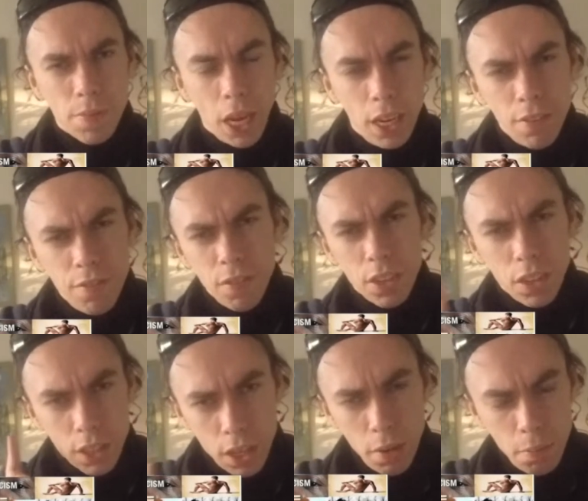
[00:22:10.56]
And if
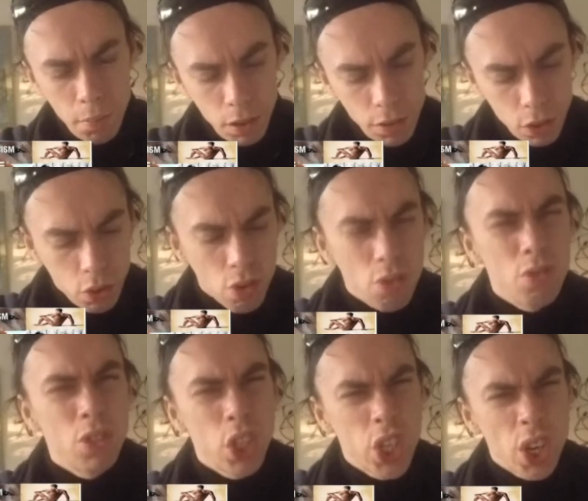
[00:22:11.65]
some of you
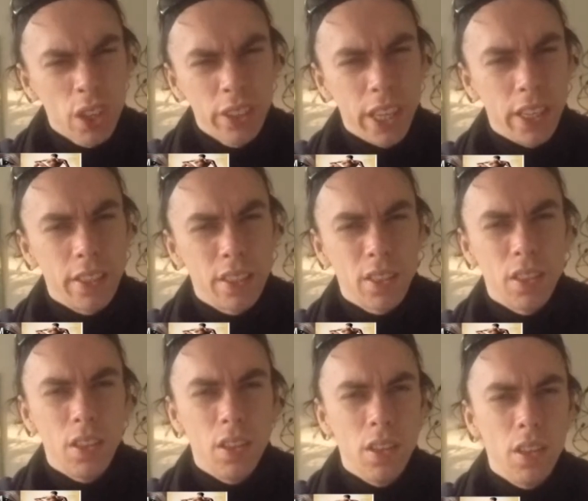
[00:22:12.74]
shocked at,
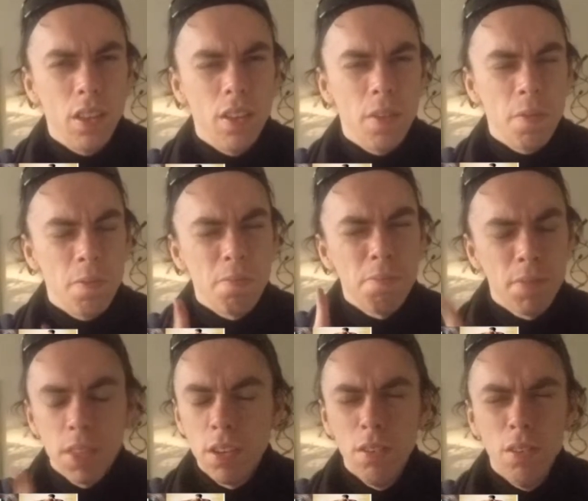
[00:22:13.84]

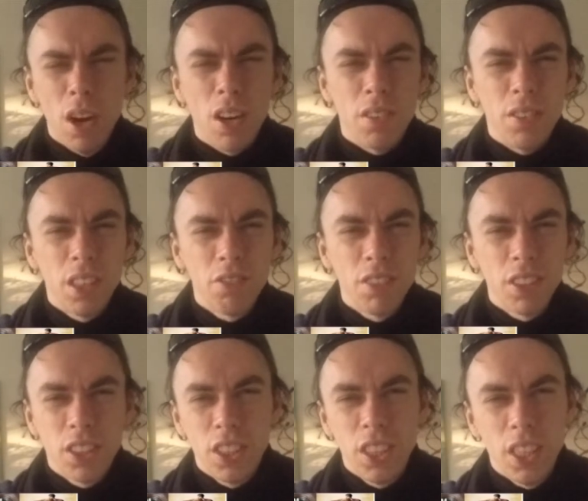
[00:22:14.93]
you are not
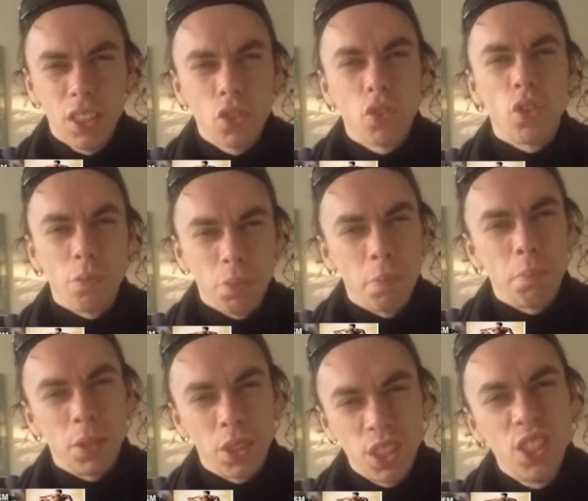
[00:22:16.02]
watching it from the
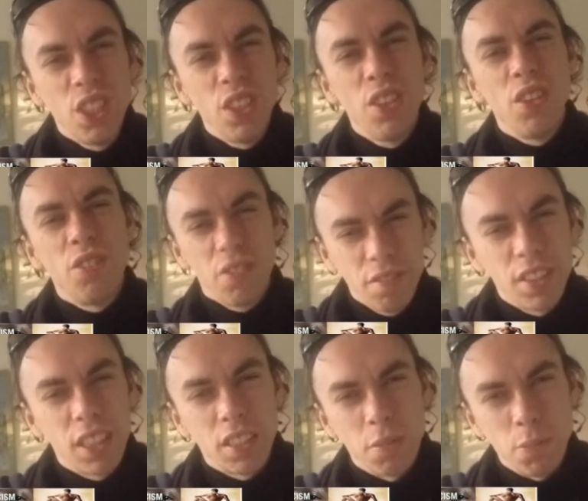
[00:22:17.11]
position of the
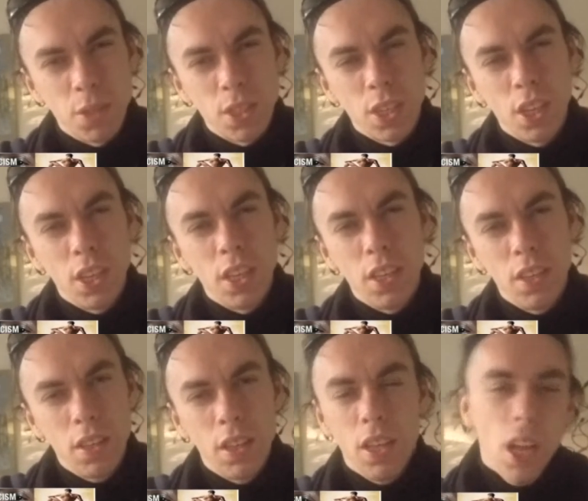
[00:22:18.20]
victims.
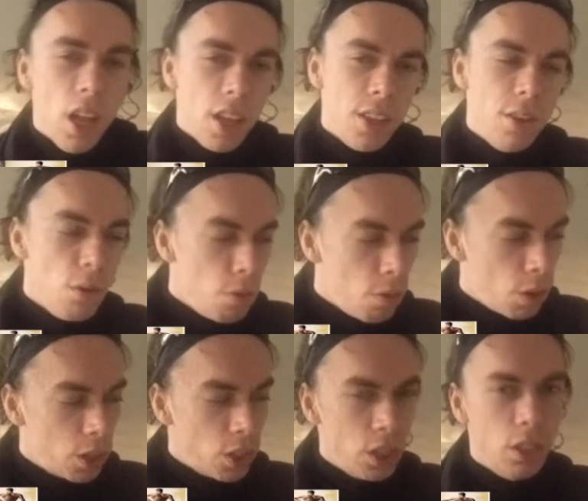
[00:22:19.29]
You
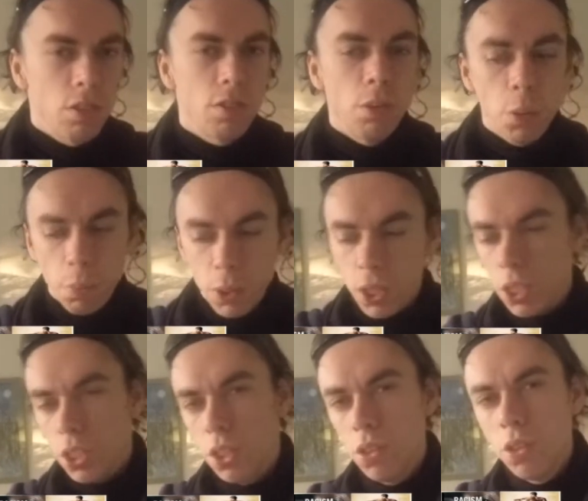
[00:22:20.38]
watch it from the
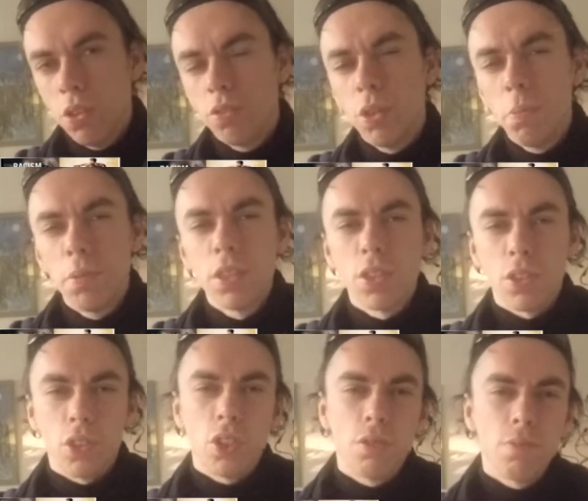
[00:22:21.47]
position of the
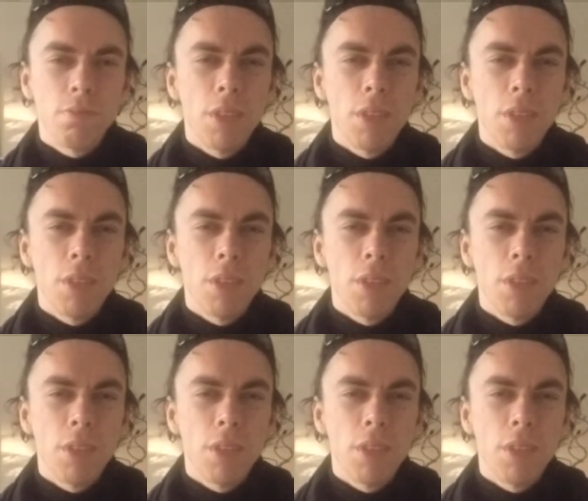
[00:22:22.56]
oppressors.